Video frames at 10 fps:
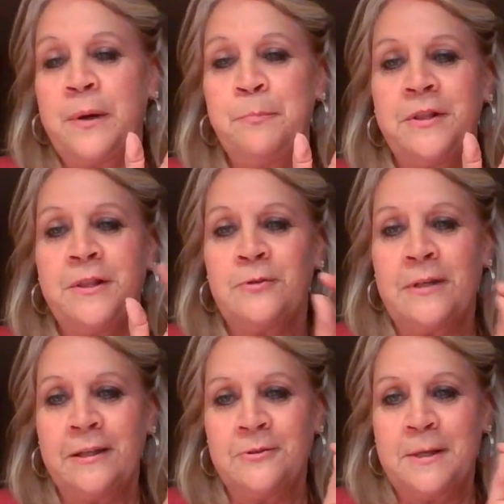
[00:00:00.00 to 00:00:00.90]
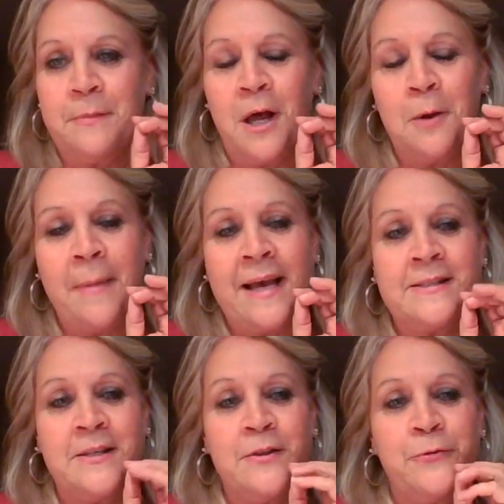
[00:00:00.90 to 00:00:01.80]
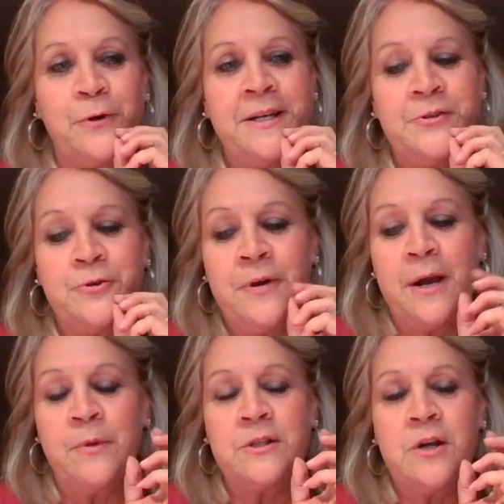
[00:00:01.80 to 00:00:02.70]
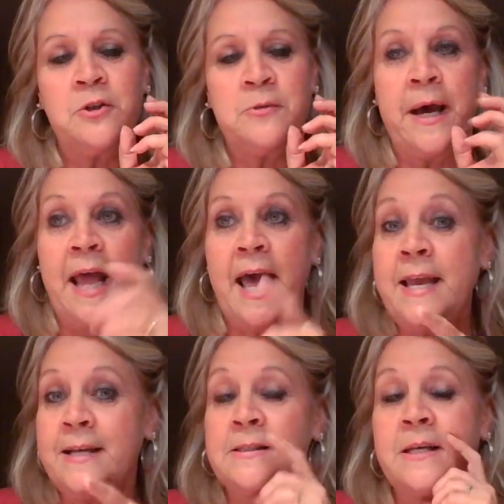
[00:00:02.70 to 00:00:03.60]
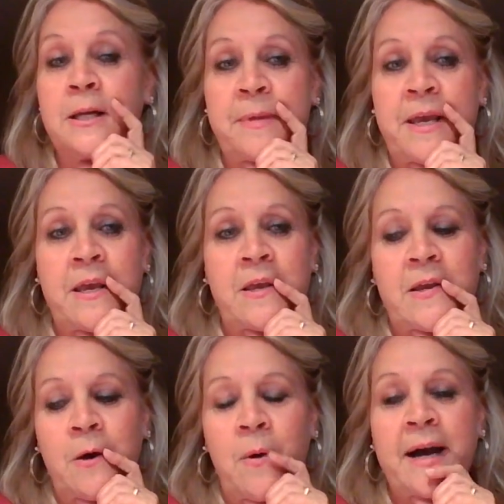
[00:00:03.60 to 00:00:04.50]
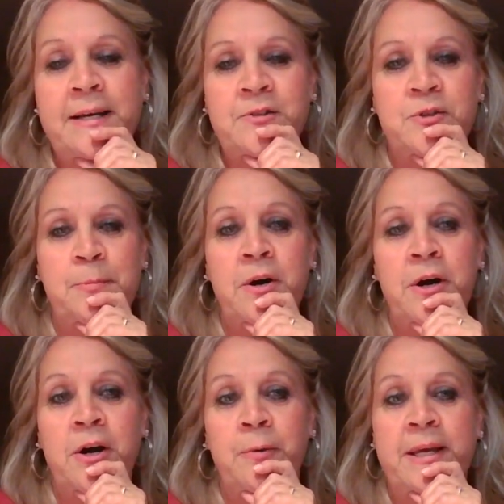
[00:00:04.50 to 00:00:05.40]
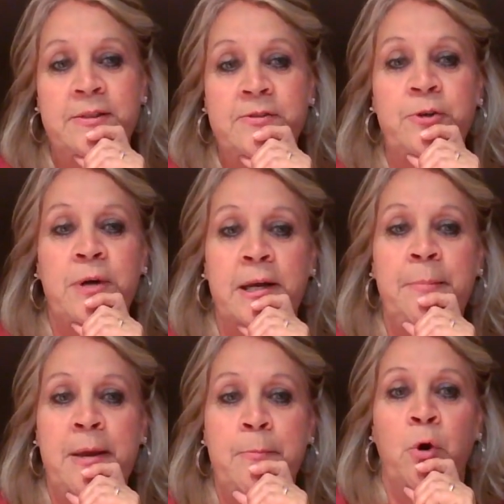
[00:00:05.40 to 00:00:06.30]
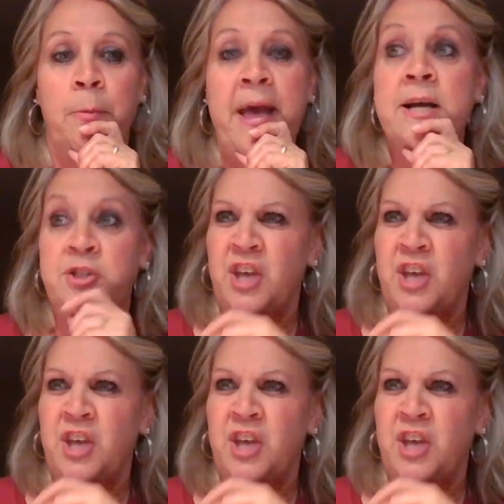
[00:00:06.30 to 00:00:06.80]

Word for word: We put those little Ziploc bags in the freezer and we talked about, hey, it's going to be, you know, ice tomorrow. Is there going to be more mass?